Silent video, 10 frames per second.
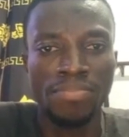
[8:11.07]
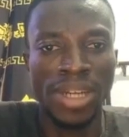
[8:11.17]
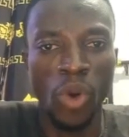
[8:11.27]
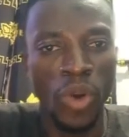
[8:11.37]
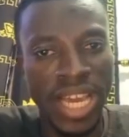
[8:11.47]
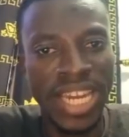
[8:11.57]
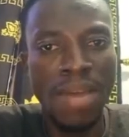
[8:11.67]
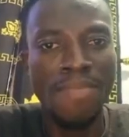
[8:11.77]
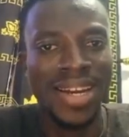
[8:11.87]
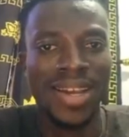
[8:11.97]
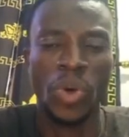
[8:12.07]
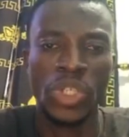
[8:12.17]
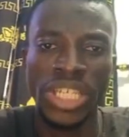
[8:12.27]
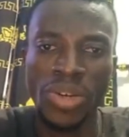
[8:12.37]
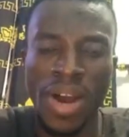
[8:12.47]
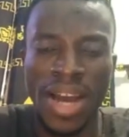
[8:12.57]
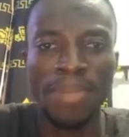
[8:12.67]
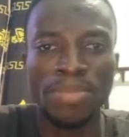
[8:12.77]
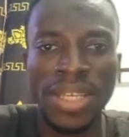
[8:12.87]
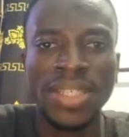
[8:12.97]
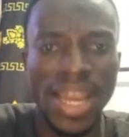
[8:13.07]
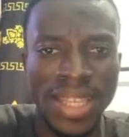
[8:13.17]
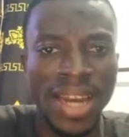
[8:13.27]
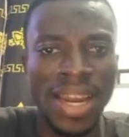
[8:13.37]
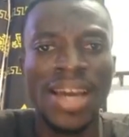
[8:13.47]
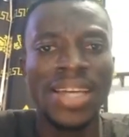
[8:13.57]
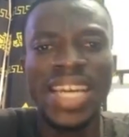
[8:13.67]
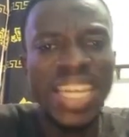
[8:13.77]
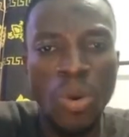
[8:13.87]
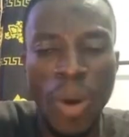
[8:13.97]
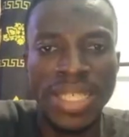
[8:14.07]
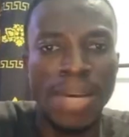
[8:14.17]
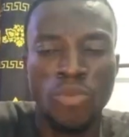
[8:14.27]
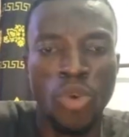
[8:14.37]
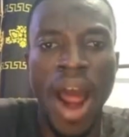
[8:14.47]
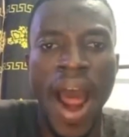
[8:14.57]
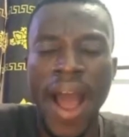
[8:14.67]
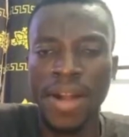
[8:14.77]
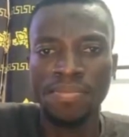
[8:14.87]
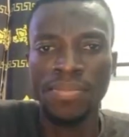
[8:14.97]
But to hear you, Bani, a cochino or galamsey site, and you knew what some cry.